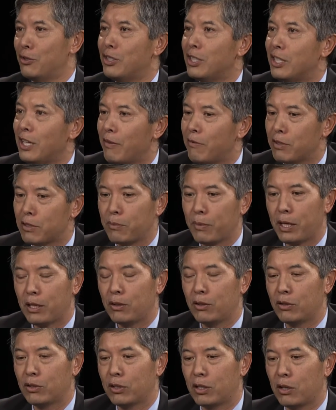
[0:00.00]
UC Davis
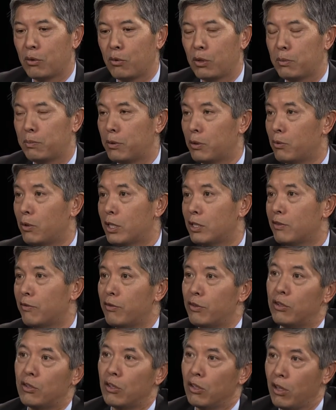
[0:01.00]
Medical Center with progressive
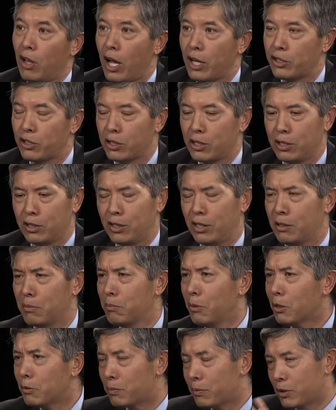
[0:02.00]
neurologic disease,
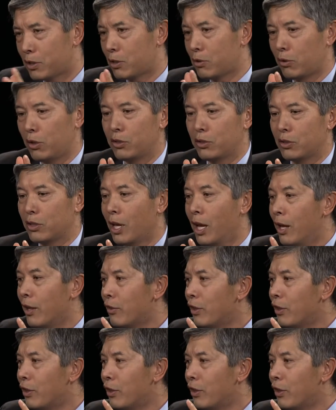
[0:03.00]
multiple sclerosis,